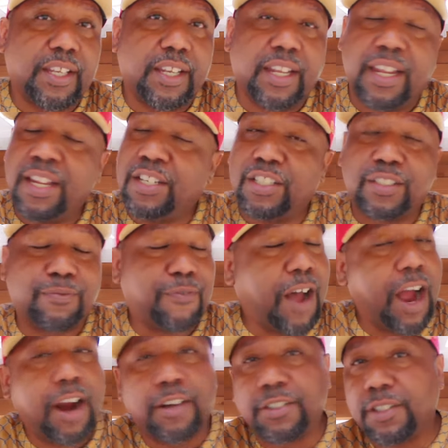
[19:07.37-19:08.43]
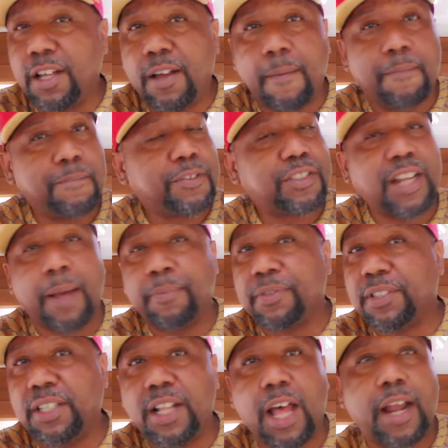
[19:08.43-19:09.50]
he just fires up, slap
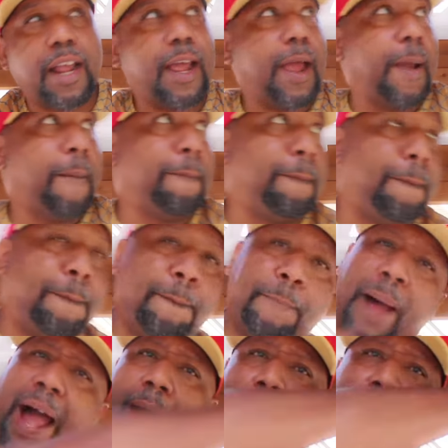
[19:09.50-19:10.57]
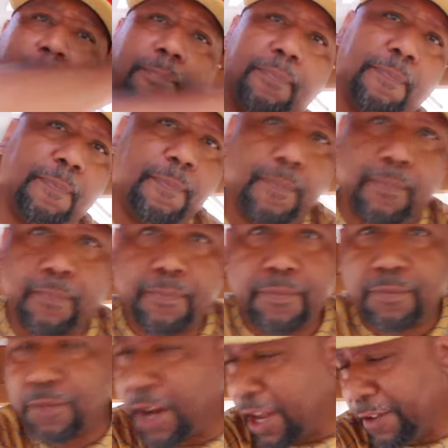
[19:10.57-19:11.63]
shit out of her. Bop!
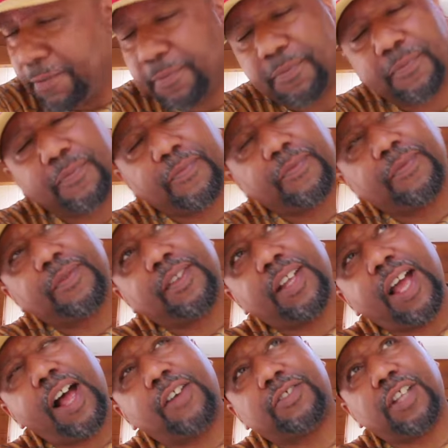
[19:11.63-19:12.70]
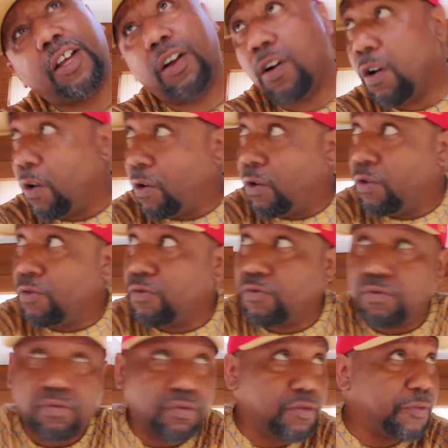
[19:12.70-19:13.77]
Right? I was like, oh!
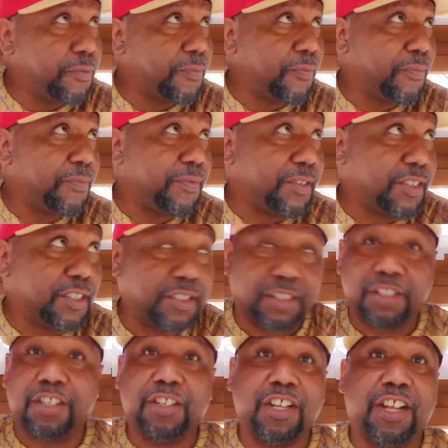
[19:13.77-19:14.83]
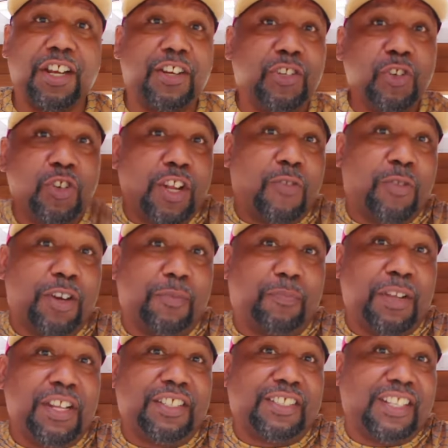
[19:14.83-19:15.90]
And the dude that went in
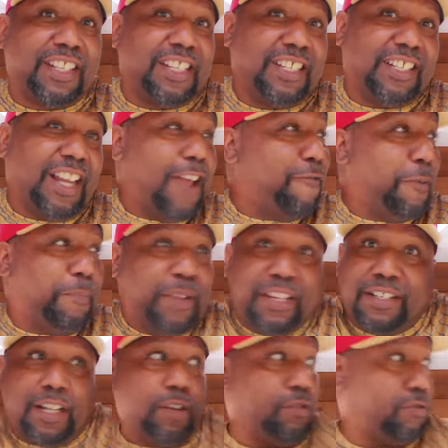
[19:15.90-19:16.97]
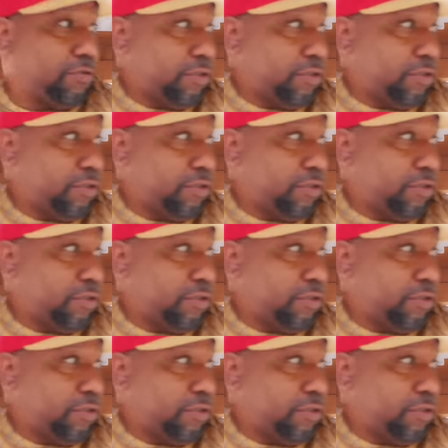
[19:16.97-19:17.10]
peace, nigga, he left in peace. Like, oh,